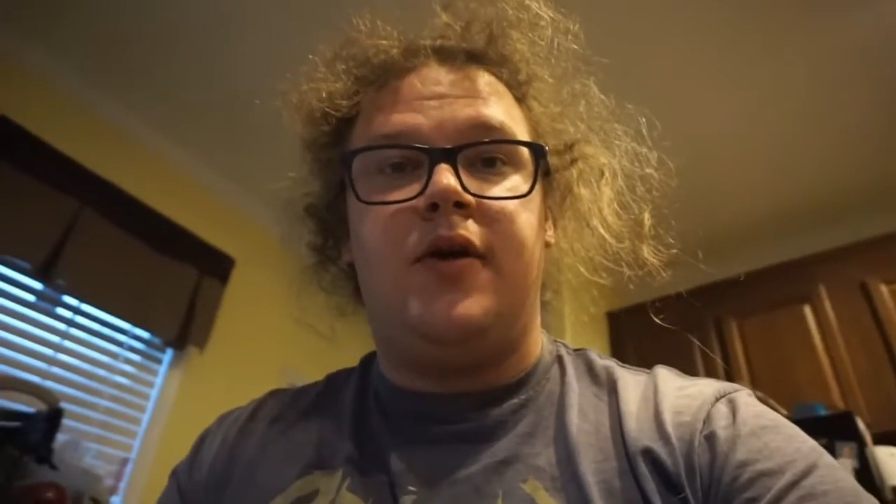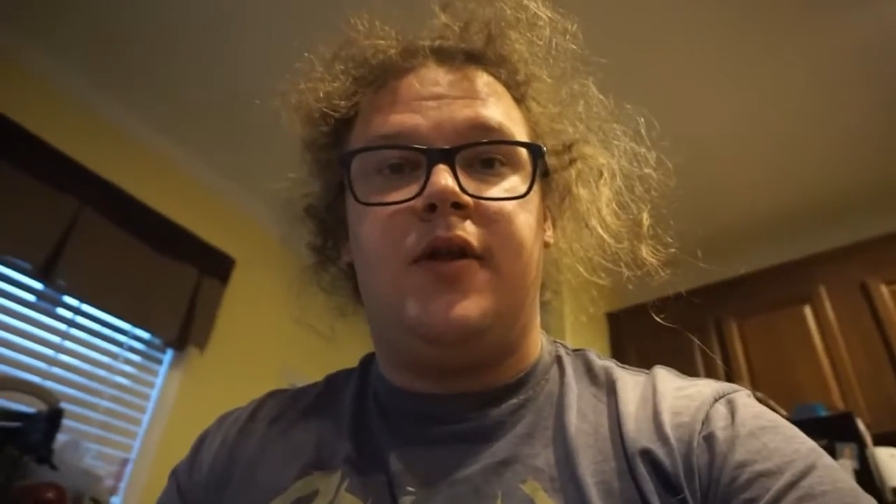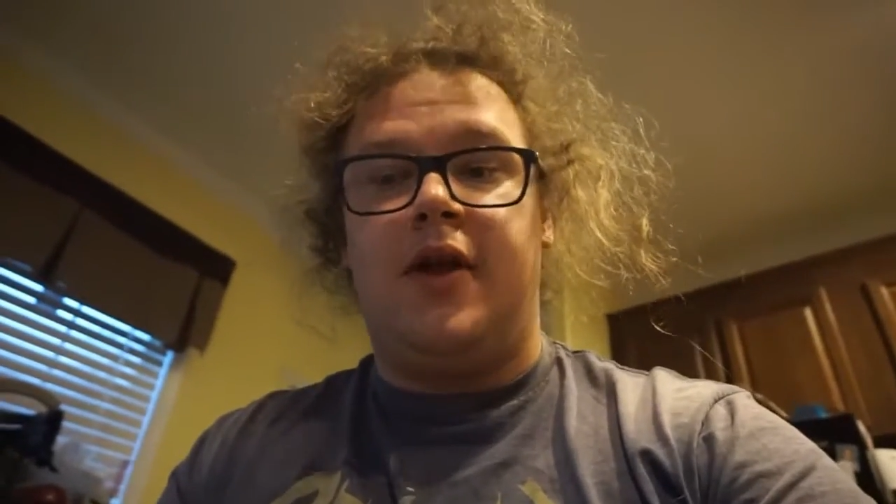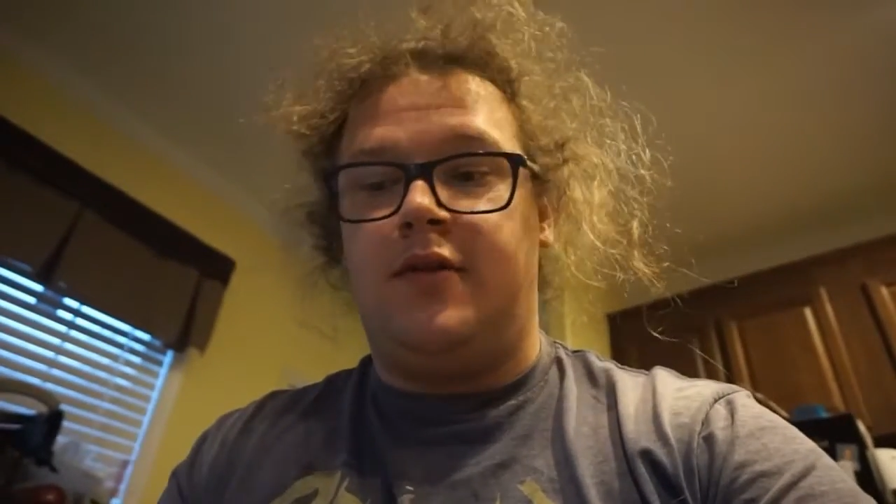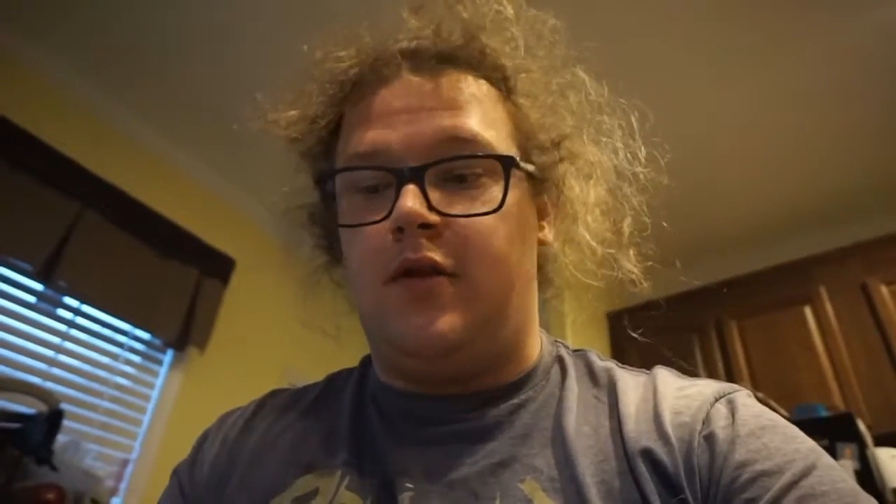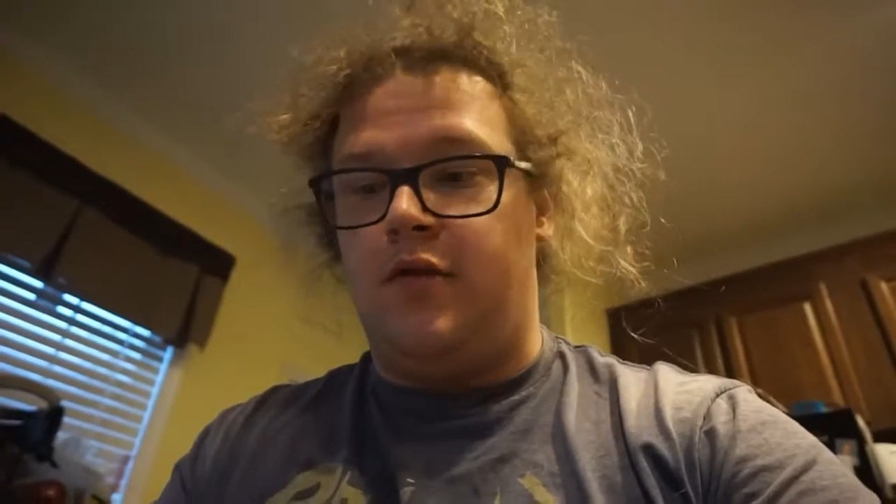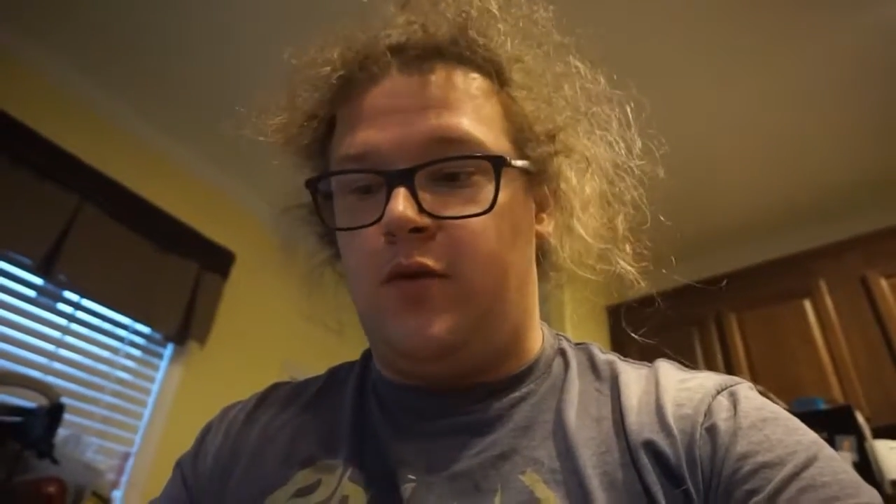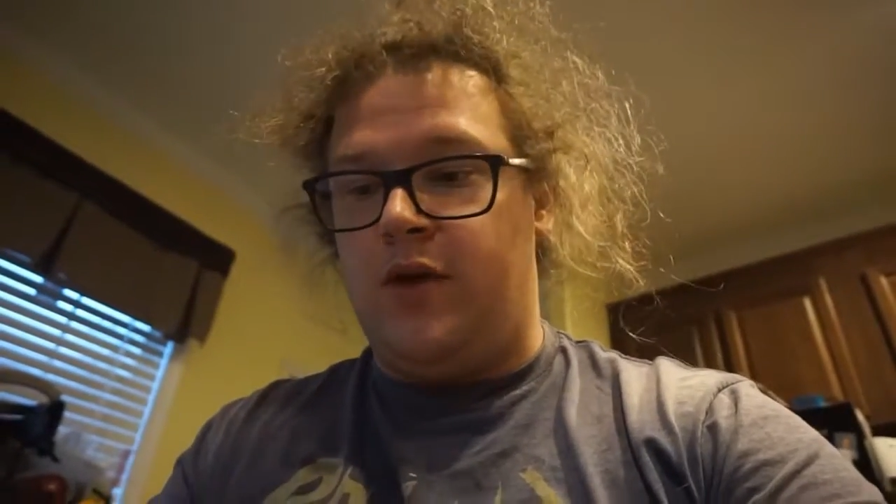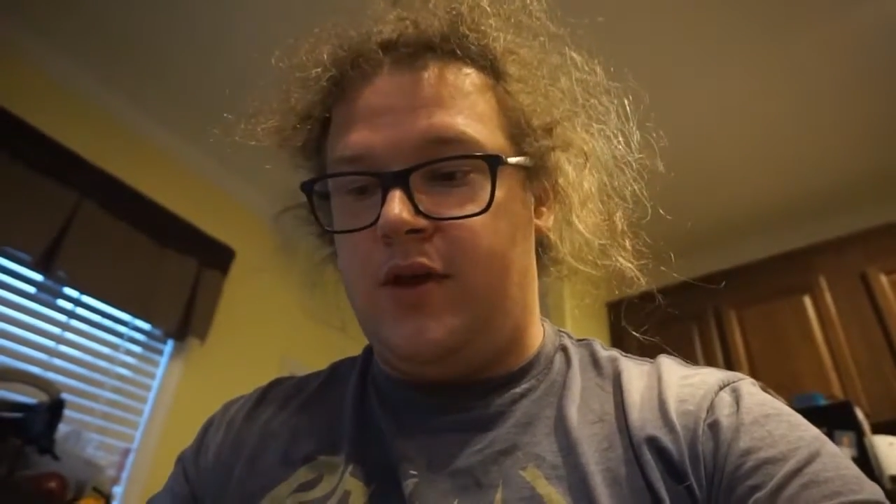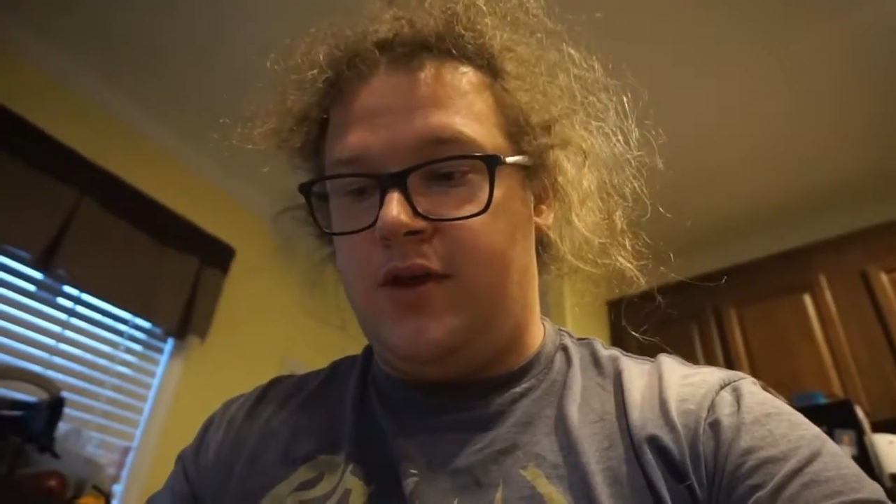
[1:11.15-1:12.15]
that's over
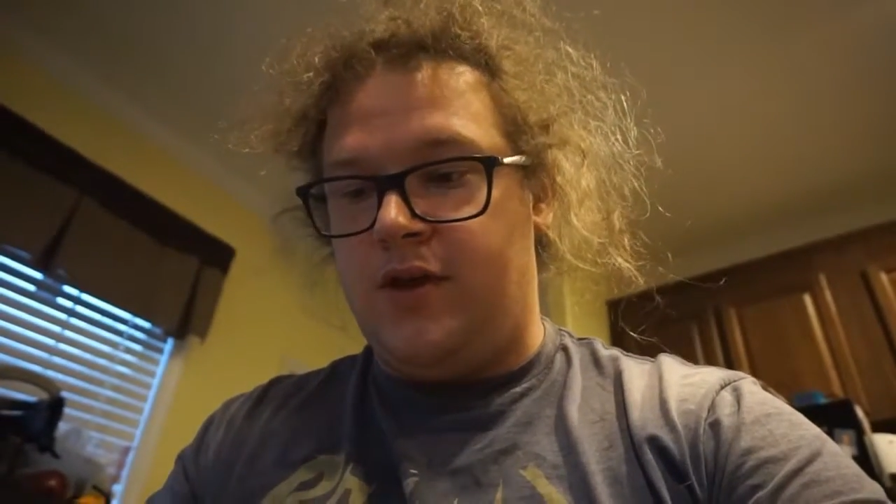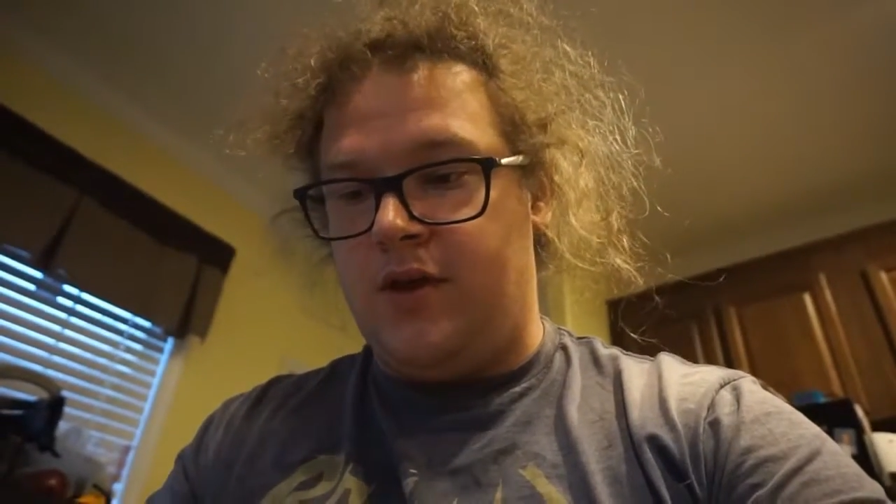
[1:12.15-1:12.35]
with.